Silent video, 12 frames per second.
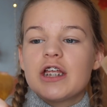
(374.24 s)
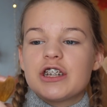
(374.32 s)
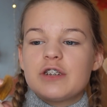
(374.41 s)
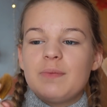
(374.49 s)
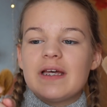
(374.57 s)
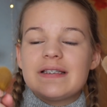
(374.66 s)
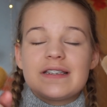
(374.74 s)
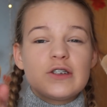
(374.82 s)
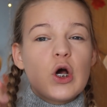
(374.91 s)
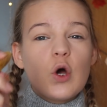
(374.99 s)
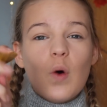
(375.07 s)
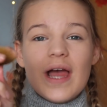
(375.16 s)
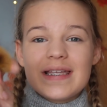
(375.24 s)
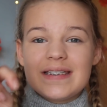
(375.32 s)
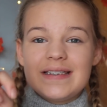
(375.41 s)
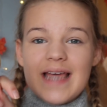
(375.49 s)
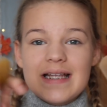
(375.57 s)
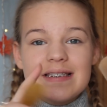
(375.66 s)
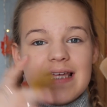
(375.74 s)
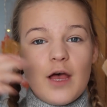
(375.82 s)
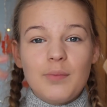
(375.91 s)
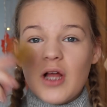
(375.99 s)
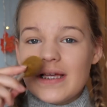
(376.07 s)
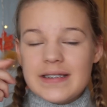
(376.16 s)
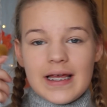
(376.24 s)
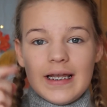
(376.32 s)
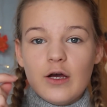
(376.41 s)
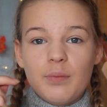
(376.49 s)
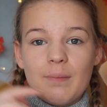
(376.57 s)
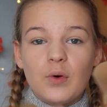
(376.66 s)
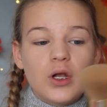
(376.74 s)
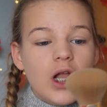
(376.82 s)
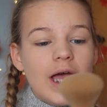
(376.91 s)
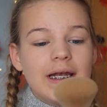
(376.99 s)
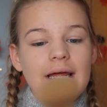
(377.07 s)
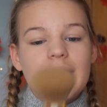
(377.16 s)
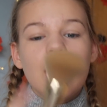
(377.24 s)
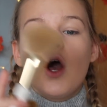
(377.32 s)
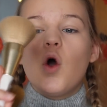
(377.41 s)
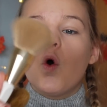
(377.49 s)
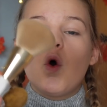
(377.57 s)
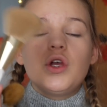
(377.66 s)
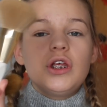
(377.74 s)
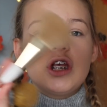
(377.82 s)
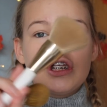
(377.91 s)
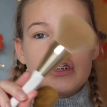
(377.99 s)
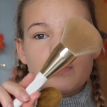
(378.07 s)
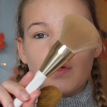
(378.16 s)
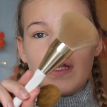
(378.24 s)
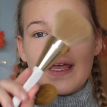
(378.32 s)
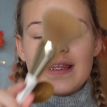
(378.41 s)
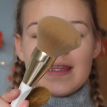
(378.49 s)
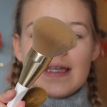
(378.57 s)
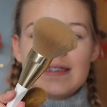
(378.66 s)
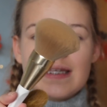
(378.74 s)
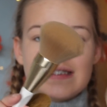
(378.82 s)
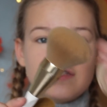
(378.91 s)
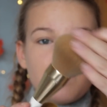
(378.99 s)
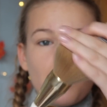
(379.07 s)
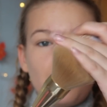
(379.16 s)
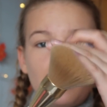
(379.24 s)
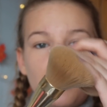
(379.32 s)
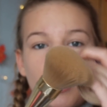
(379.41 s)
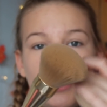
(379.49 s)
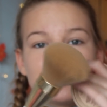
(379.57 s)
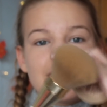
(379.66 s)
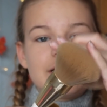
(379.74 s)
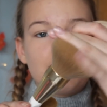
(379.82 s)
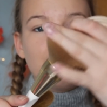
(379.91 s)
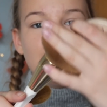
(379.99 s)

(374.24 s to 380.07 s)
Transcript: just because it's not quite as dense, it applies it a little bit more lightly. Or you can use one like this. This is from Wilko's. It's a